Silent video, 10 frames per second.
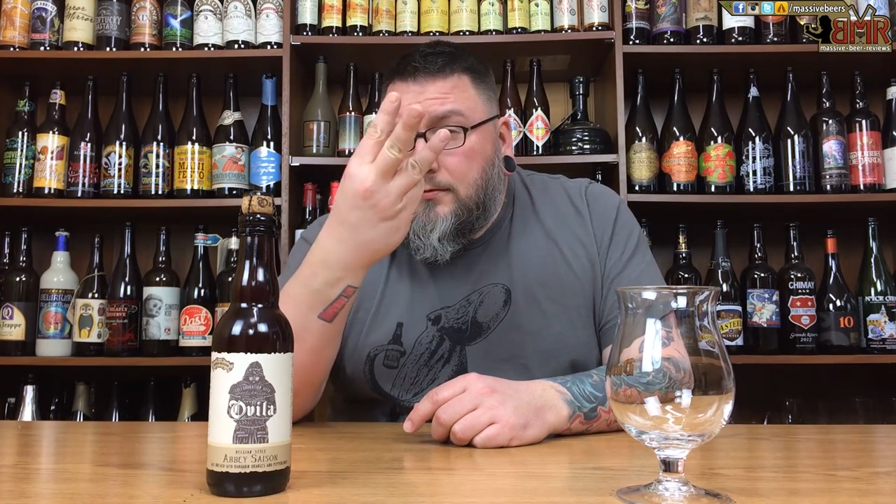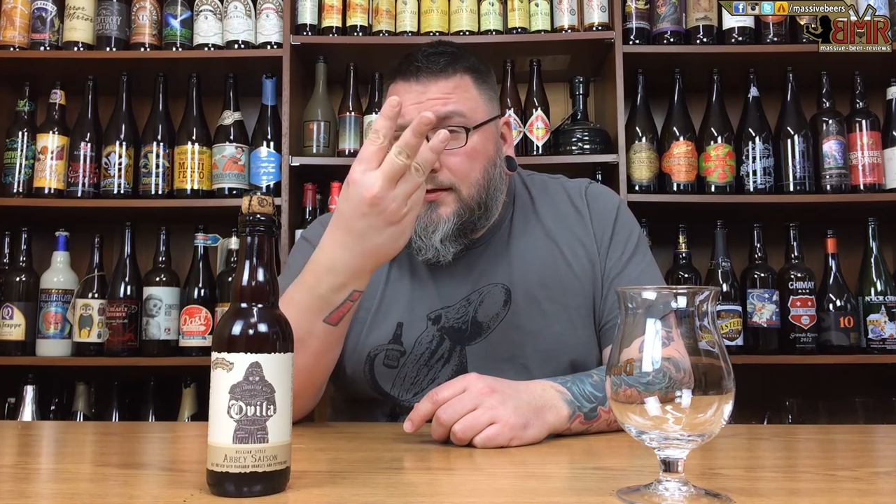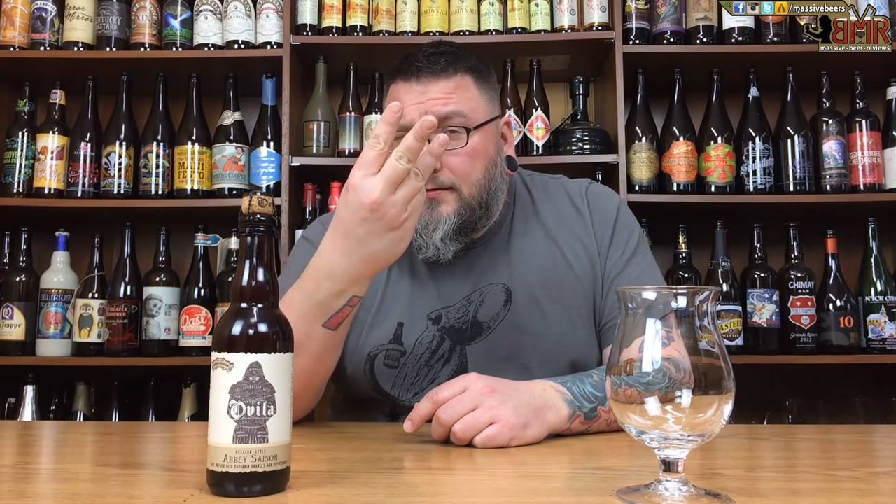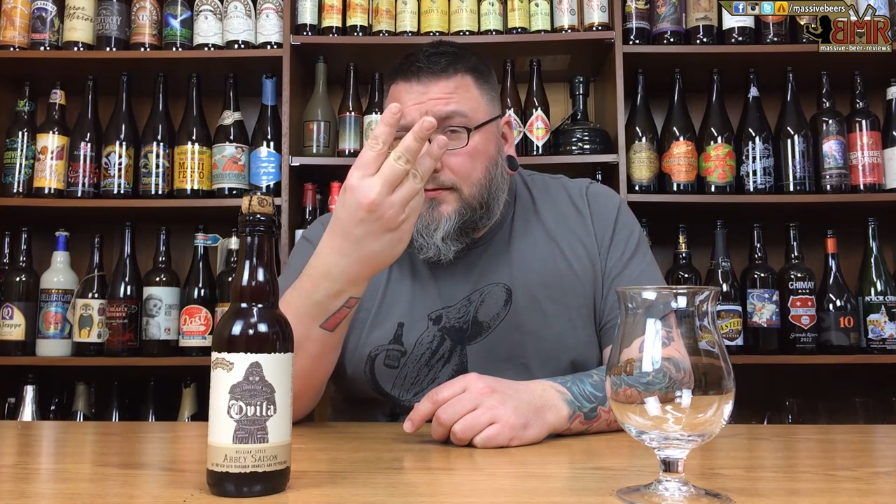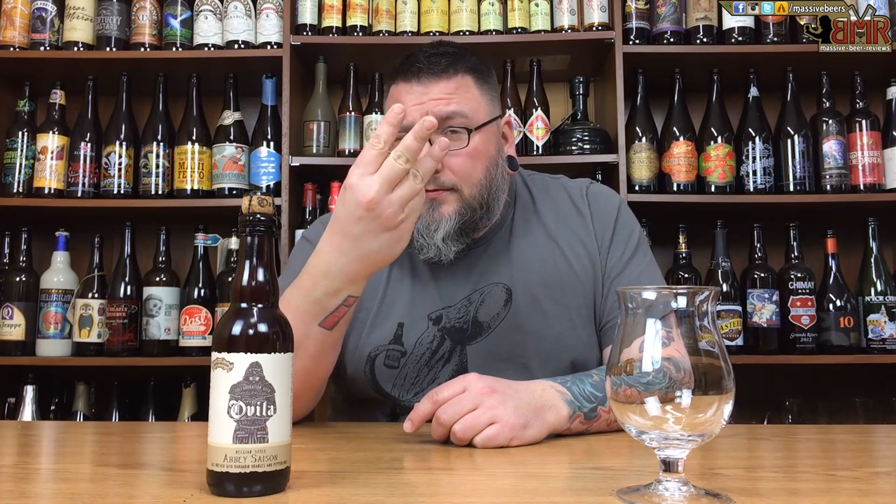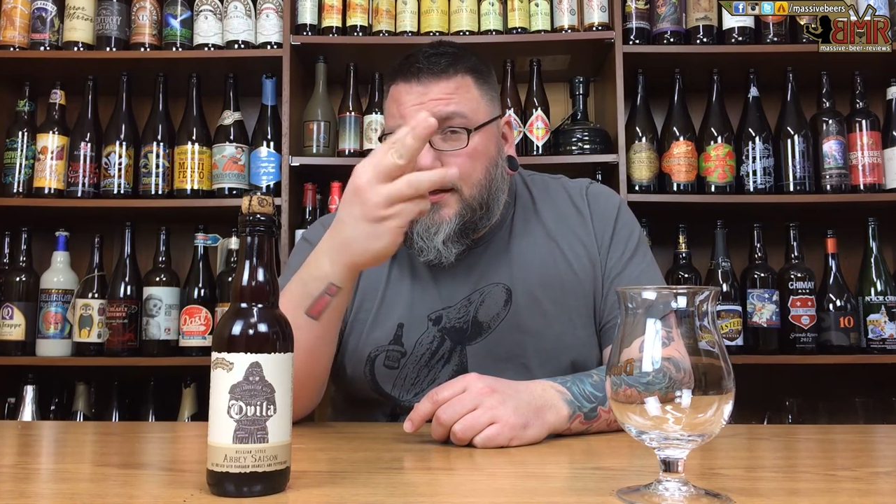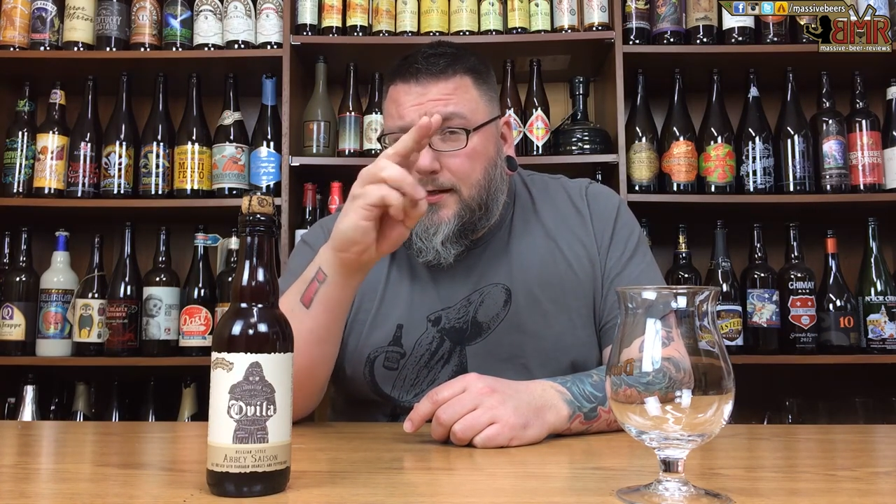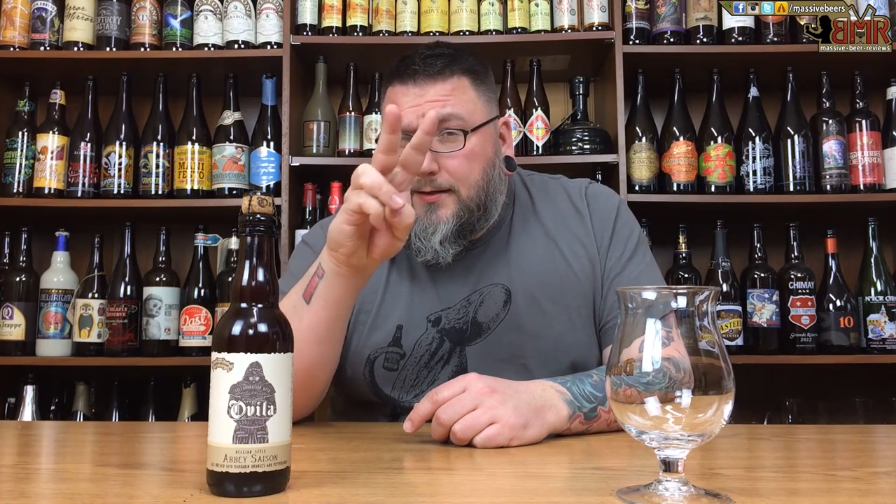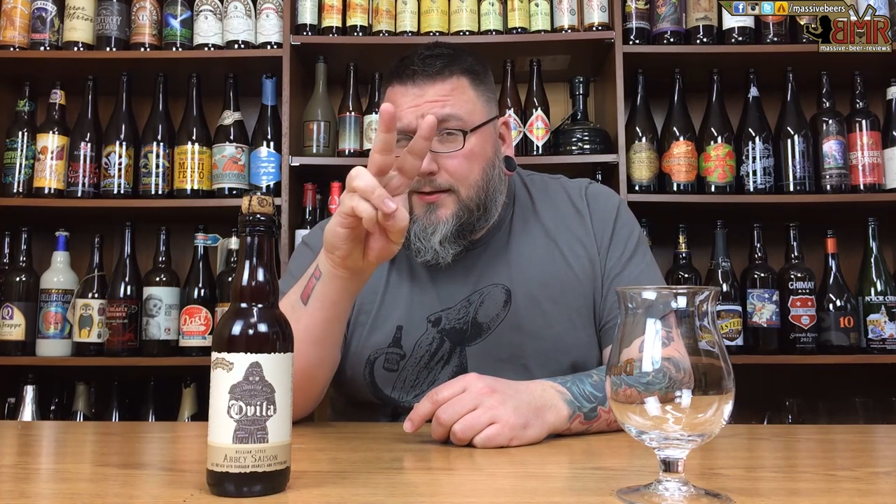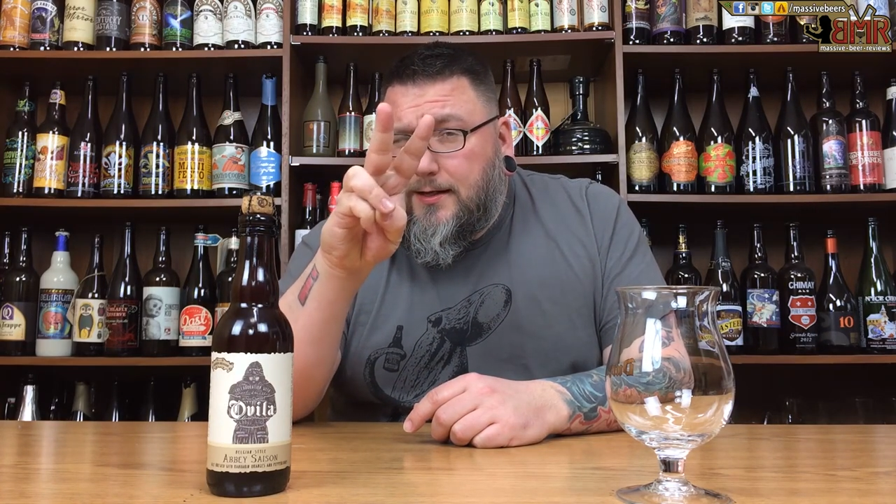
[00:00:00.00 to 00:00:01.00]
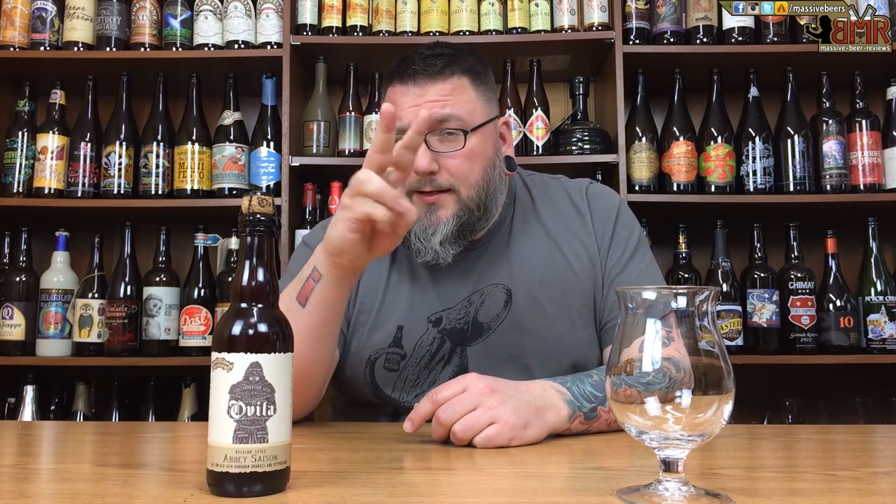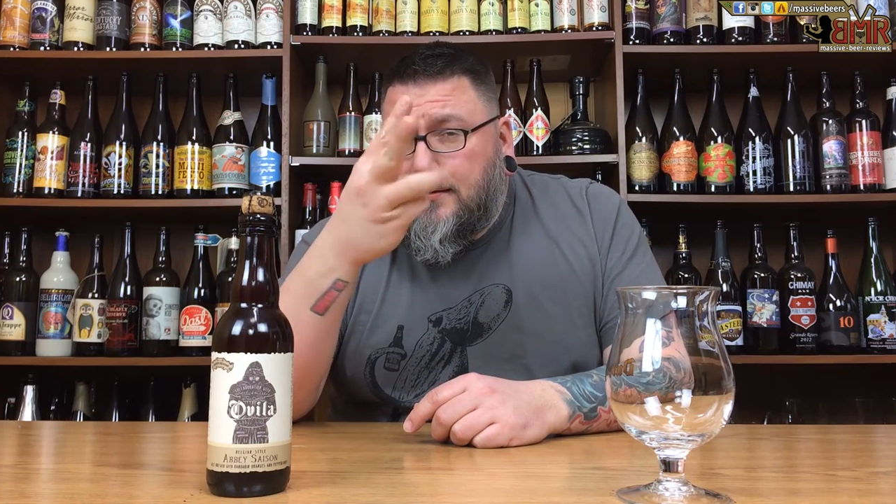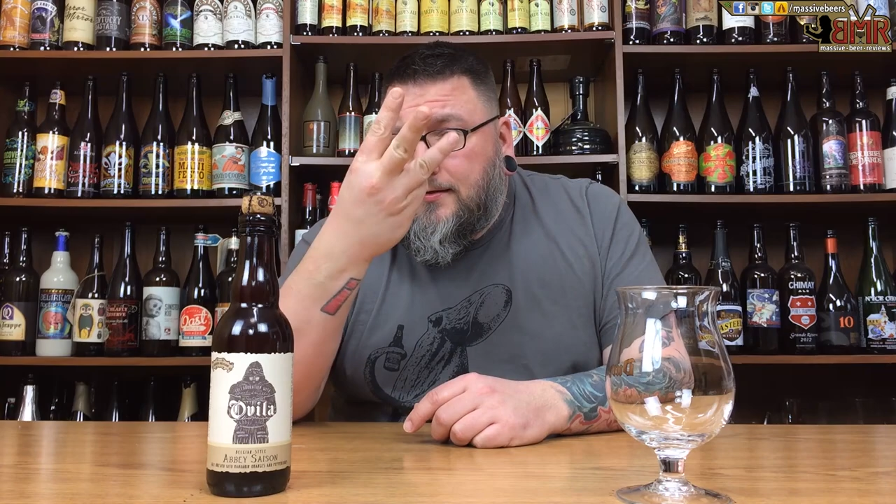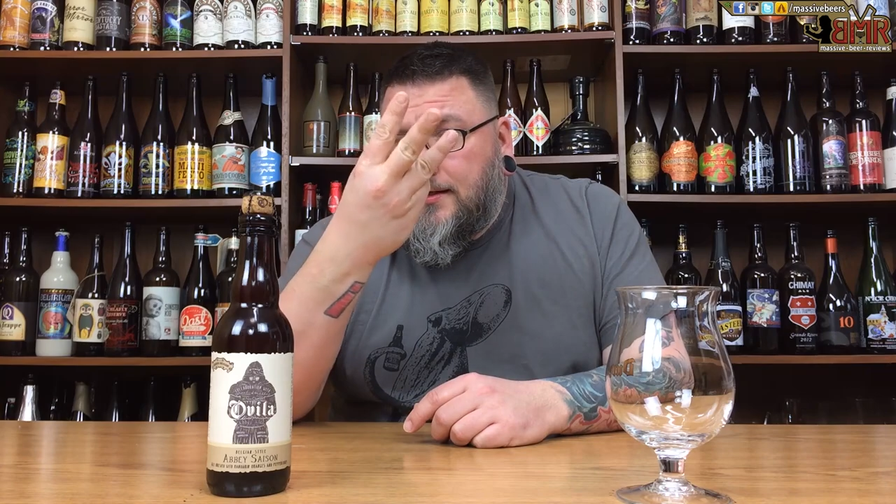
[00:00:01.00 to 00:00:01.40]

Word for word: that's three, not that.